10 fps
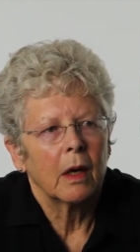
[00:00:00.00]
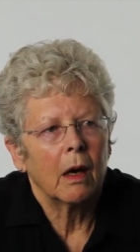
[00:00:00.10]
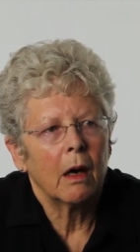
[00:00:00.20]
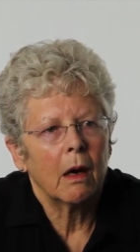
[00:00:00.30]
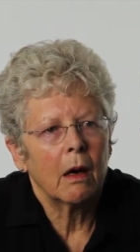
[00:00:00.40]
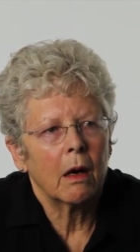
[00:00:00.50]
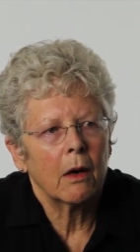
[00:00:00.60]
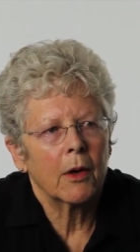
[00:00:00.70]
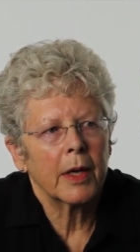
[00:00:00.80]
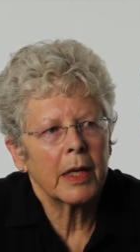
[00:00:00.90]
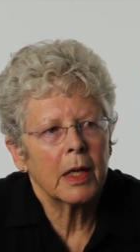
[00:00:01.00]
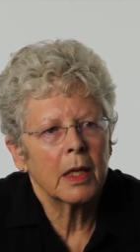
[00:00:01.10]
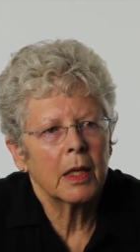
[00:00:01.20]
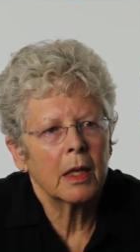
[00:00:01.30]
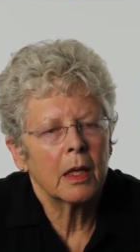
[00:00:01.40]
are
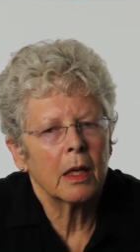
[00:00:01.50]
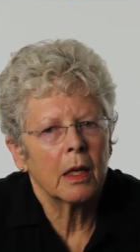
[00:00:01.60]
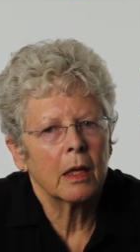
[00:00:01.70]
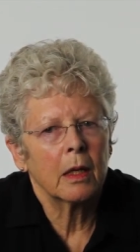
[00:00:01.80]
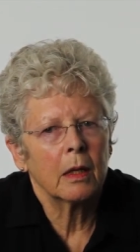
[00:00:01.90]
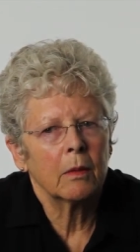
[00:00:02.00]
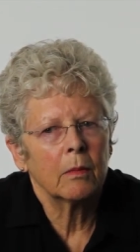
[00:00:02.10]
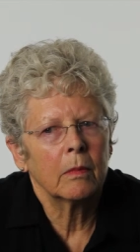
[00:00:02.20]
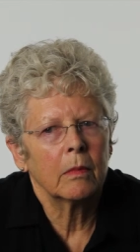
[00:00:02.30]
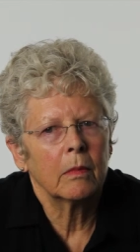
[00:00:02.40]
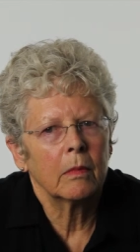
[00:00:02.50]
in um,